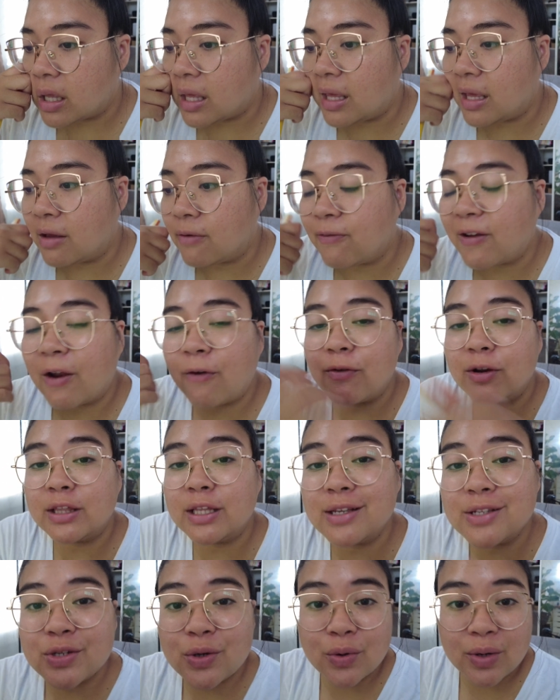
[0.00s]
if
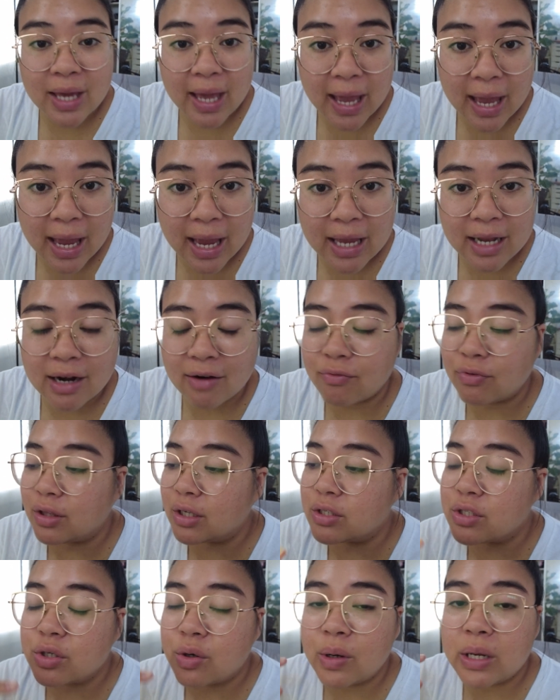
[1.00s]
everything's okay and
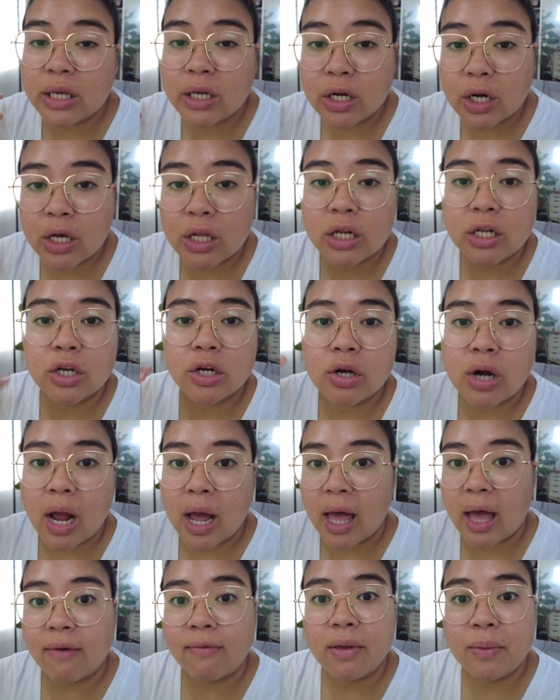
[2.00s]
everything's going good and you're
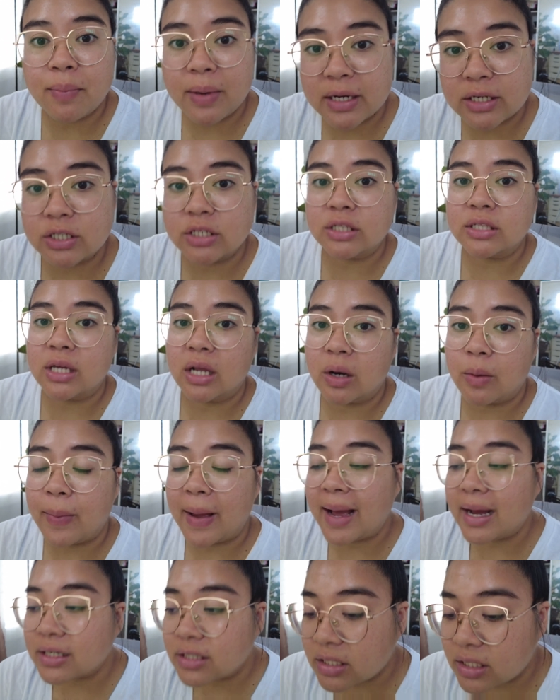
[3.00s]
not having patients that are
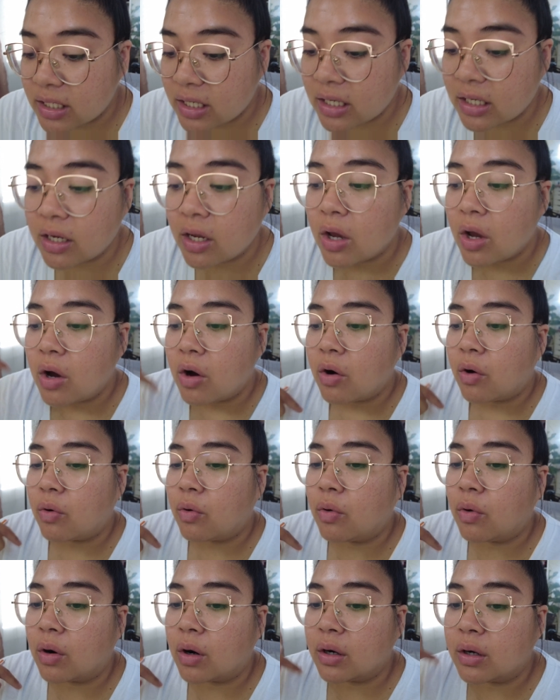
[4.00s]
passing
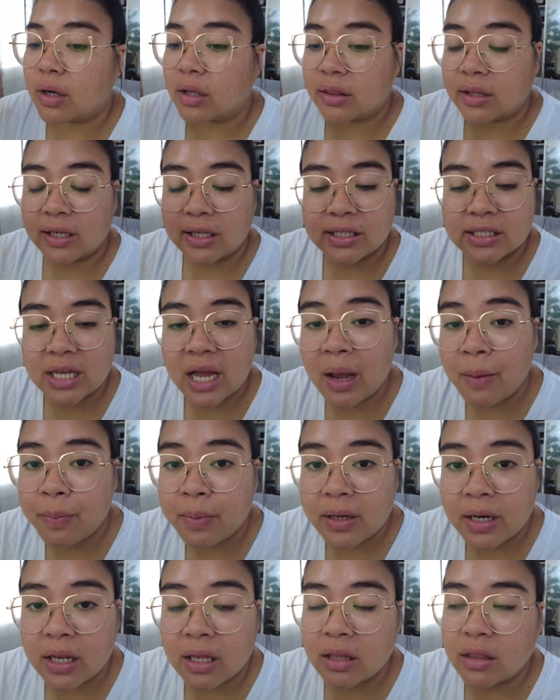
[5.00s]
or nothing is
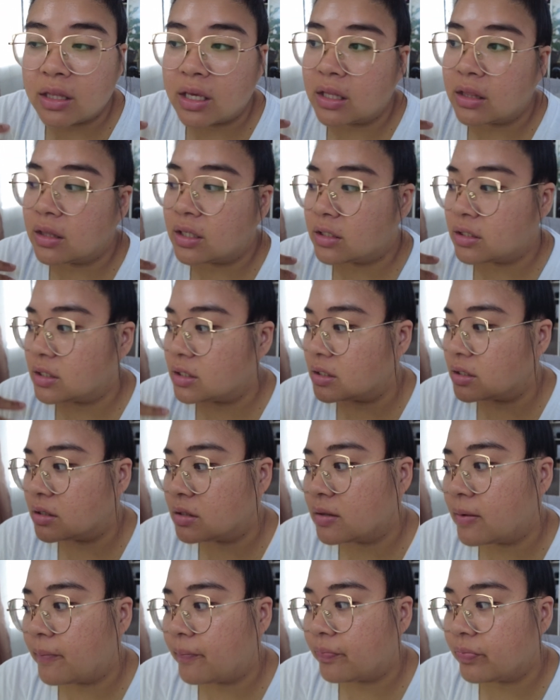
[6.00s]
happening, then this is
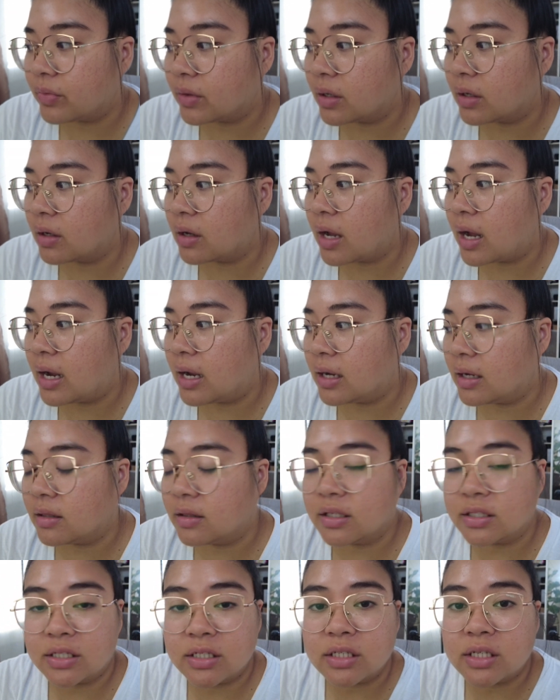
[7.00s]

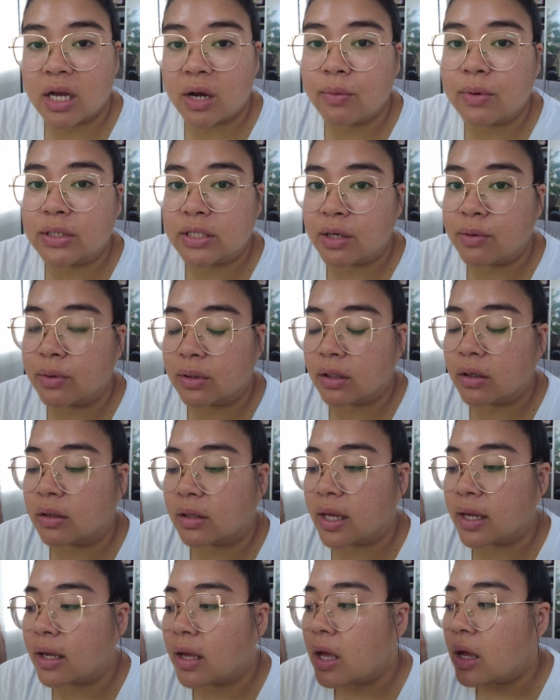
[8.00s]
how a day would look
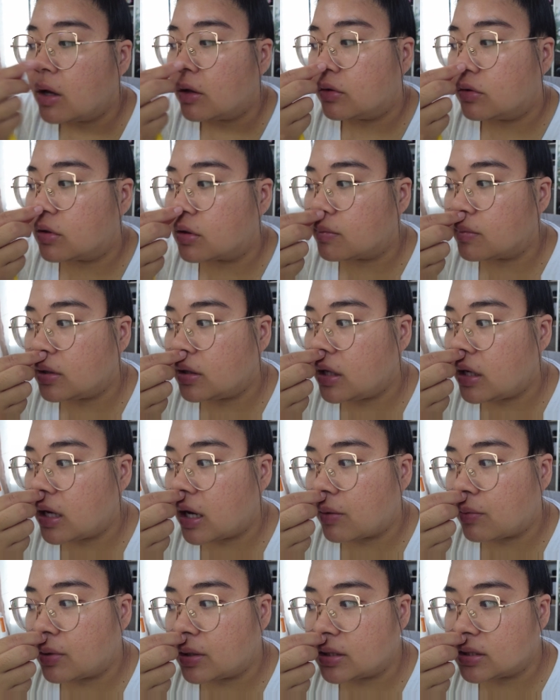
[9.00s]
like. Normally,
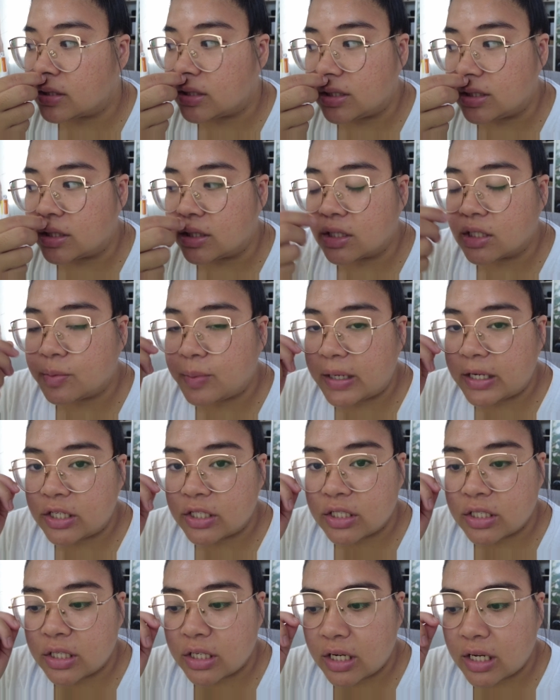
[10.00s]
I wouldn't see 6
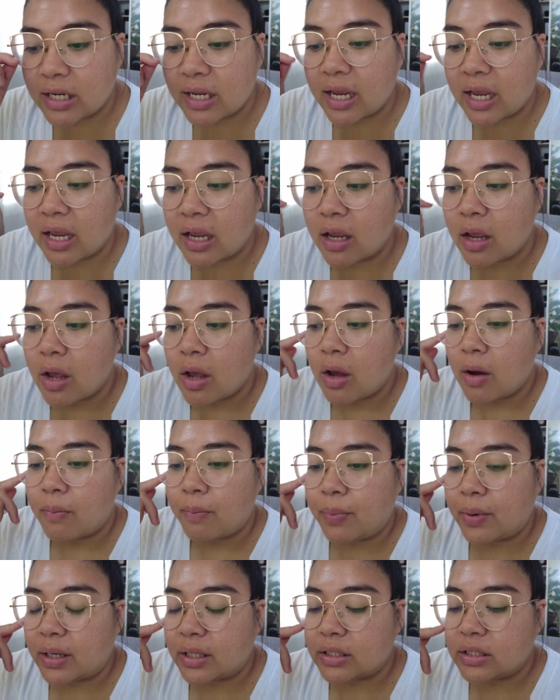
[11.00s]
patients in a day,
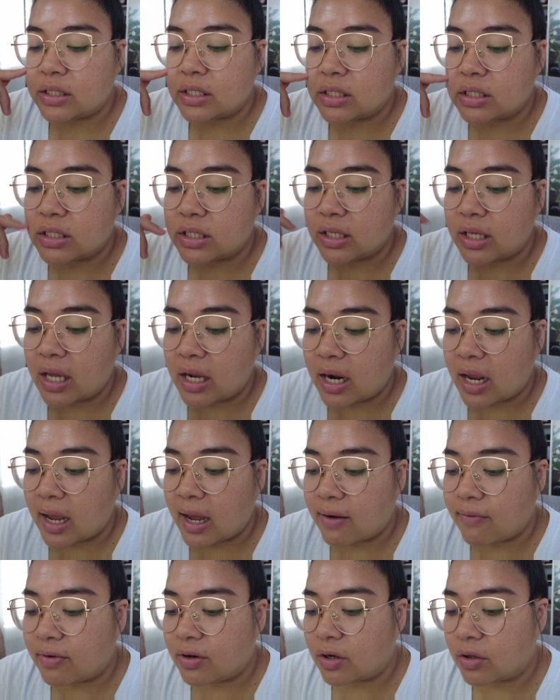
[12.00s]
but since, again, I
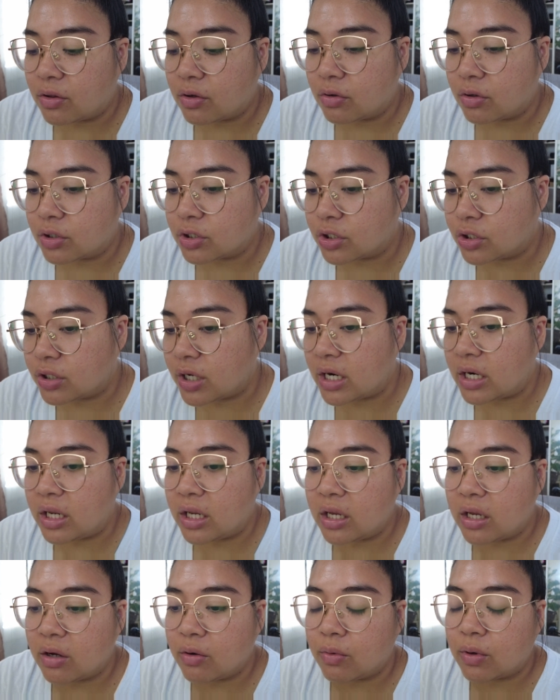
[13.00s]
have another nurse
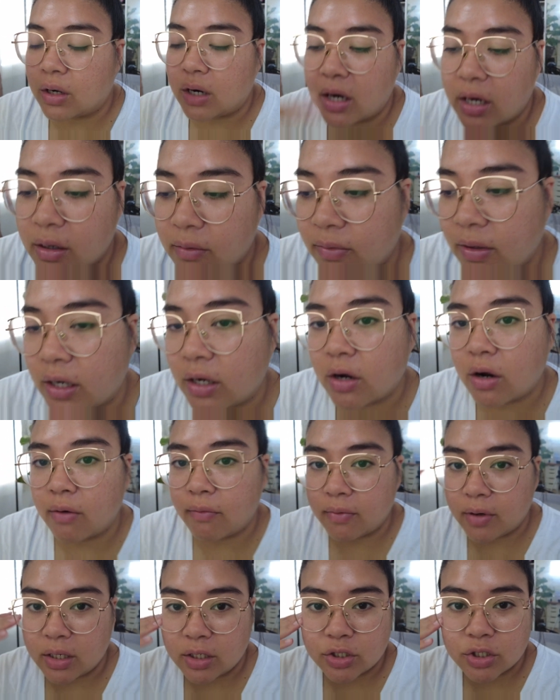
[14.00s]
training, we're kind of like
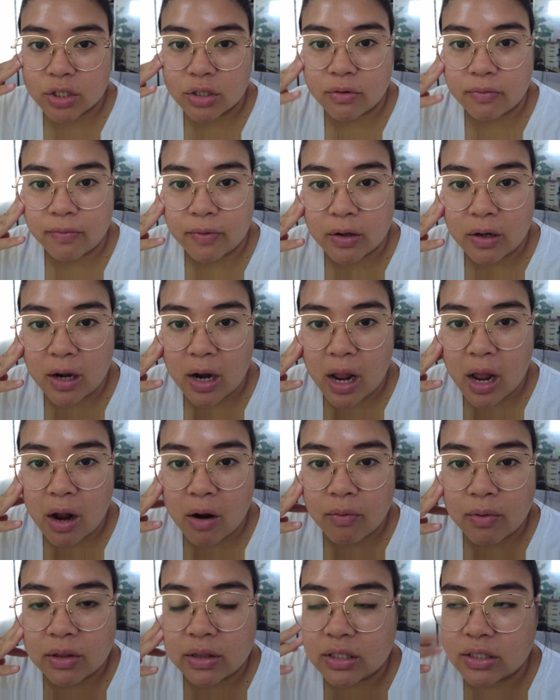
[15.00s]
covering each other for
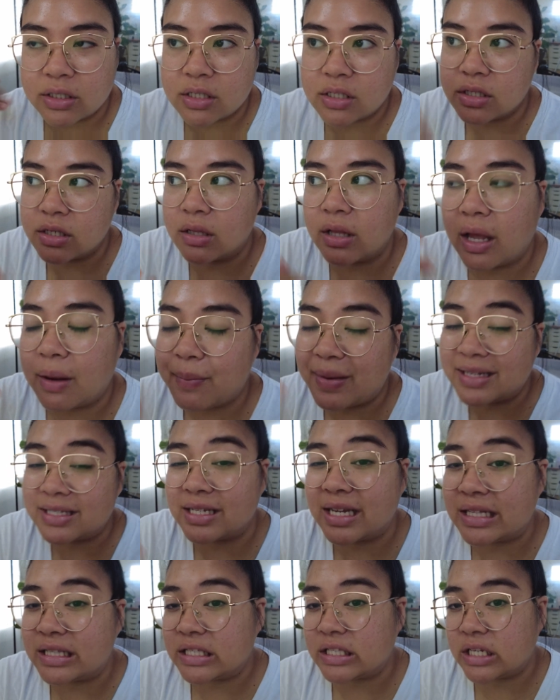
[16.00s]
now, and this isn't like my
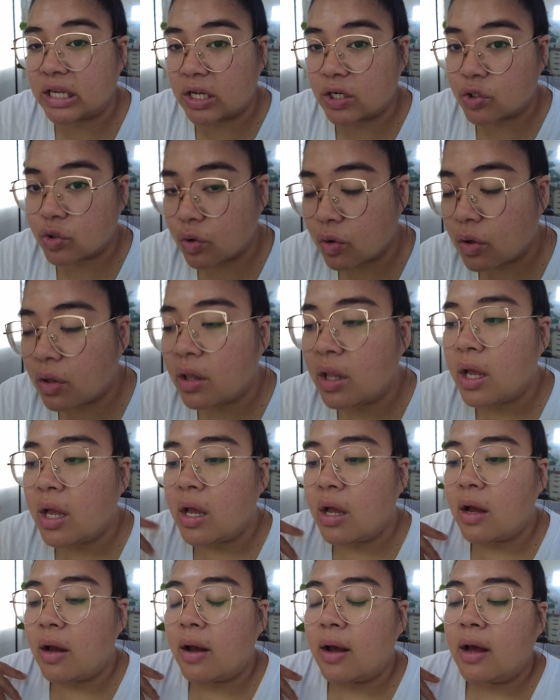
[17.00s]
set schedule.
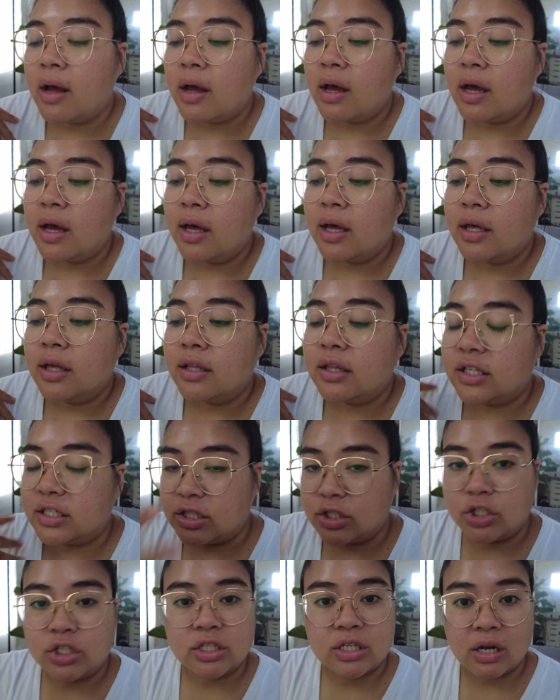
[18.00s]
This
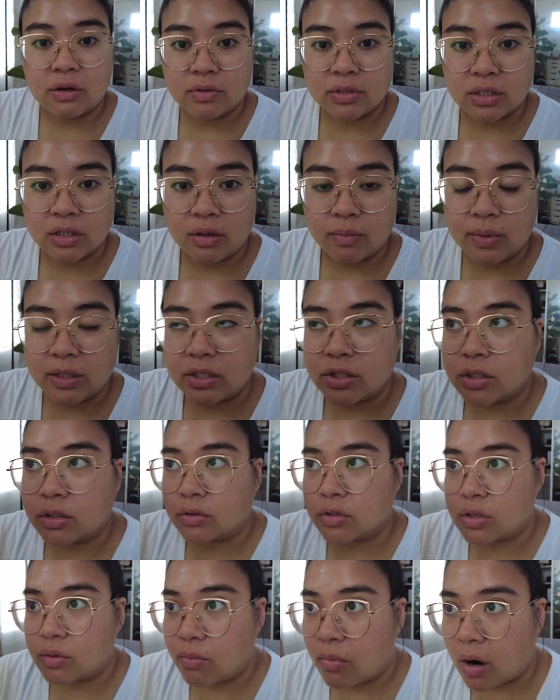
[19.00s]
is just how it's going to be.
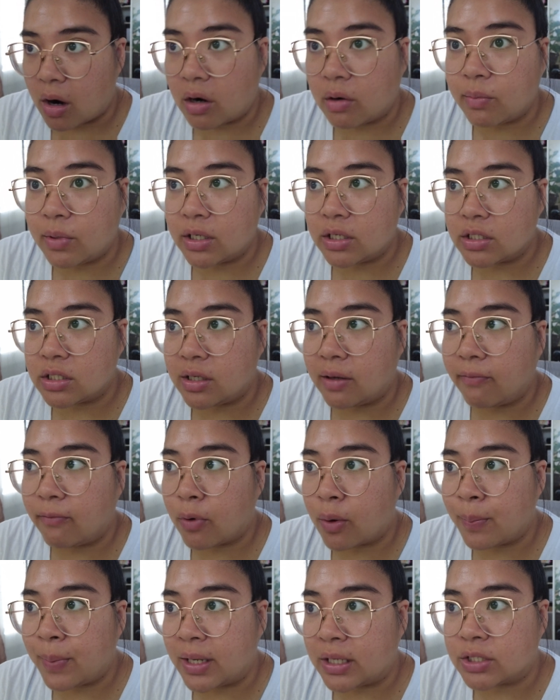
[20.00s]
So tomorrow I'm going to see
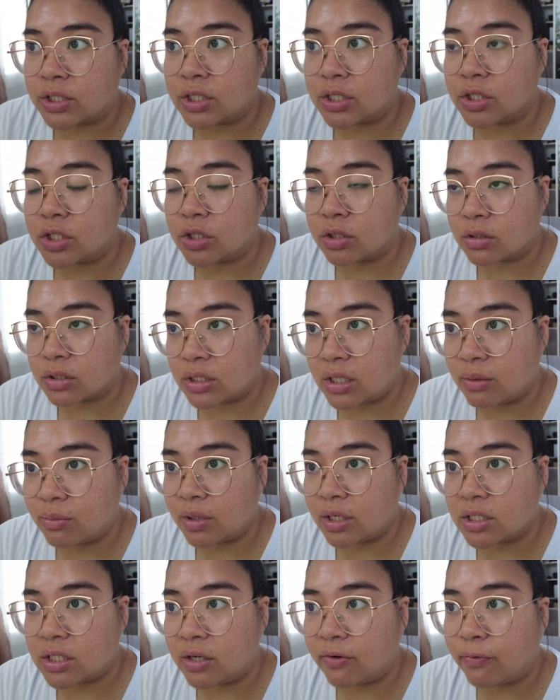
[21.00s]
4 patients. Thursday I'm
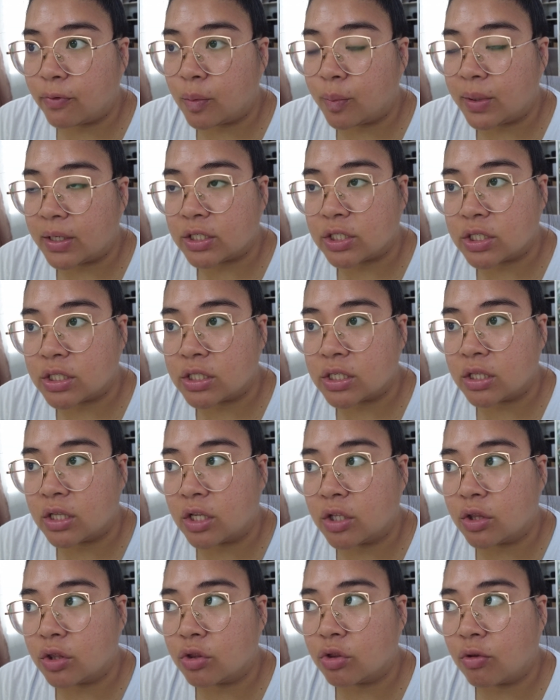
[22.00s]
going to see 4 patients, and
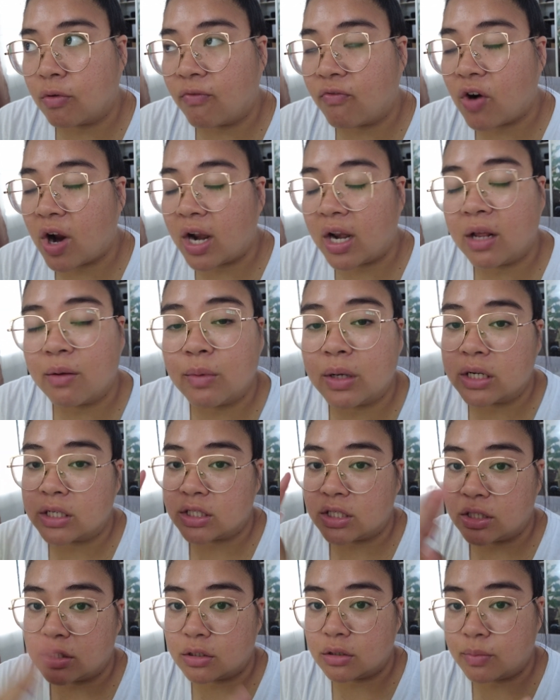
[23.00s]
then Friday I'm going to
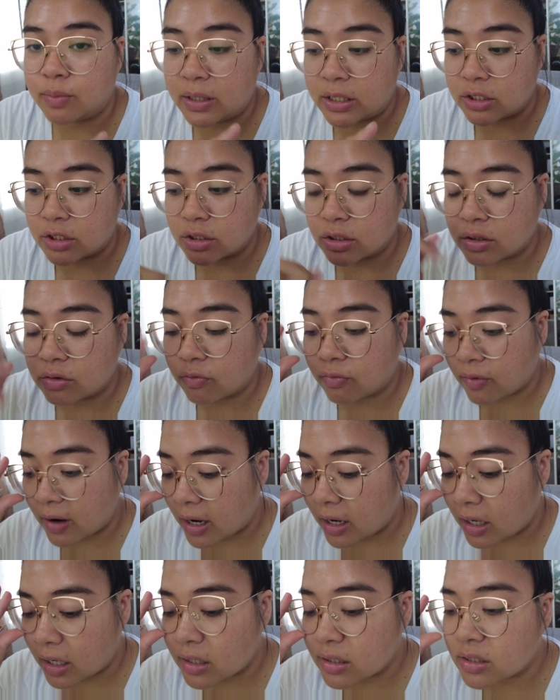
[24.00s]
see 2 patients. So
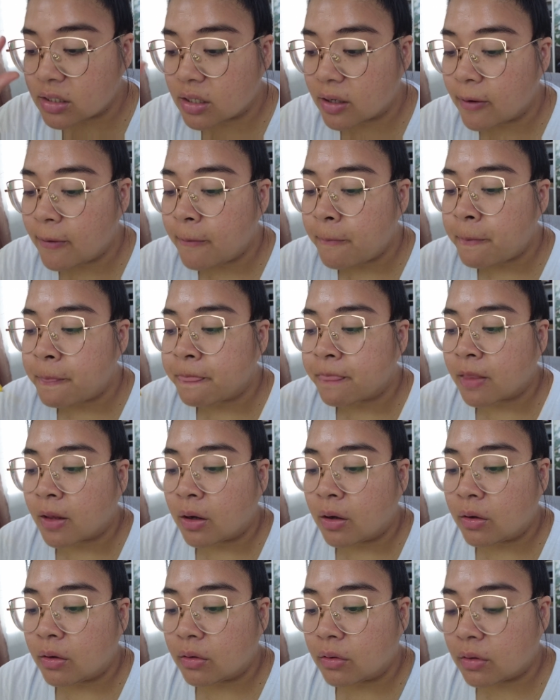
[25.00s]
Friday is a
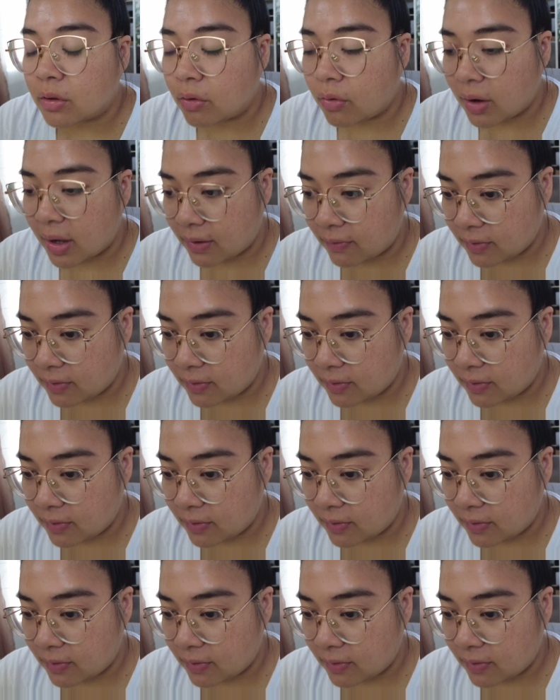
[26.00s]
low